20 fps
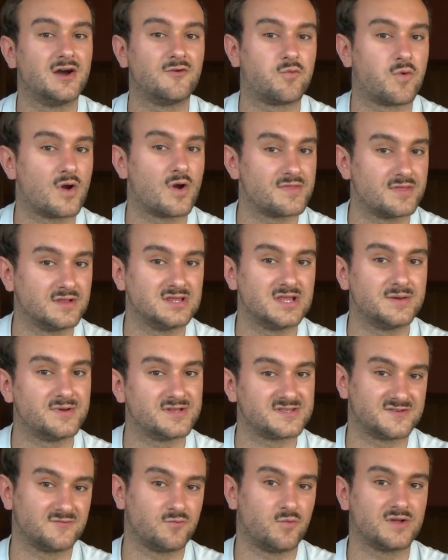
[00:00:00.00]
of where the
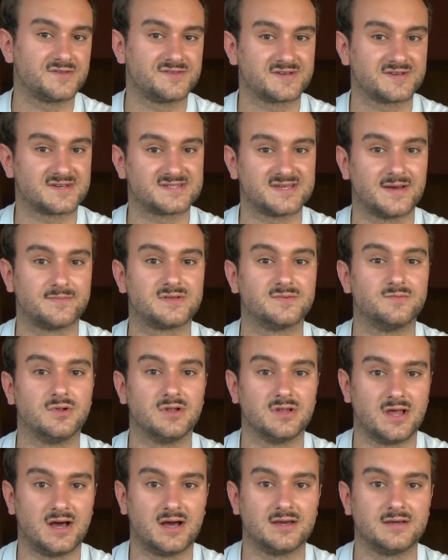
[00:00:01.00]
limits of what's
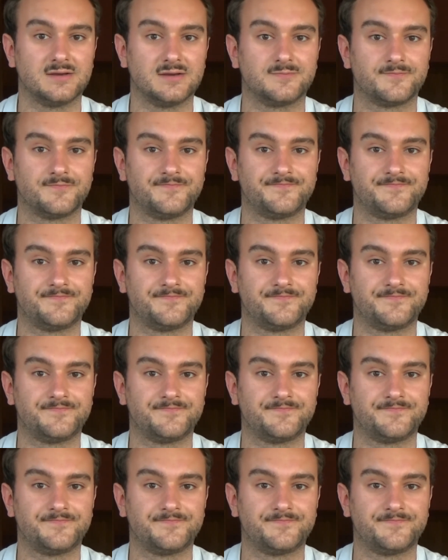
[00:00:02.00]
acceptable lie.